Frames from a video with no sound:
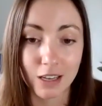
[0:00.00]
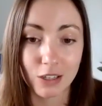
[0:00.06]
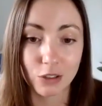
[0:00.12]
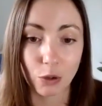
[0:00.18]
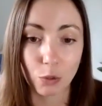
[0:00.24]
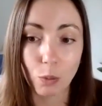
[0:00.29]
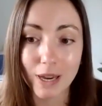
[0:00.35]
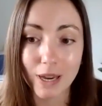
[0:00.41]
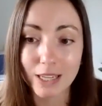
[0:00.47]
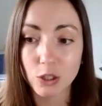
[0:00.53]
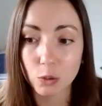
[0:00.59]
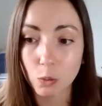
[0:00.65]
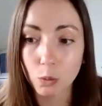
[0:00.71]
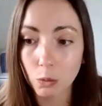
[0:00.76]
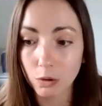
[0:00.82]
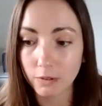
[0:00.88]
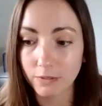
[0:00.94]
So we
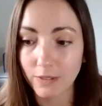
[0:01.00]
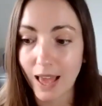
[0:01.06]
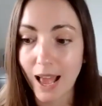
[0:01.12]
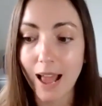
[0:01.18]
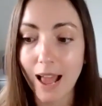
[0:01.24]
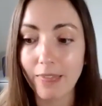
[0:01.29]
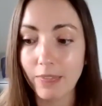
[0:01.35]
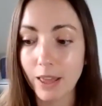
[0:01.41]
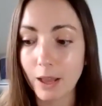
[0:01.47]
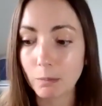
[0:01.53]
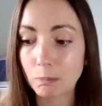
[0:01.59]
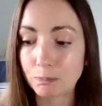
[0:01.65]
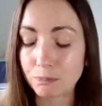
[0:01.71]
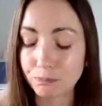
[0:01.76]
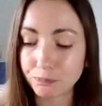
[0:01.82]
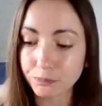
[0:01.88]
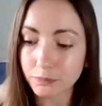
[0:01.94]
do all of that, and
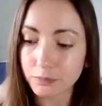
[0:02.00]
then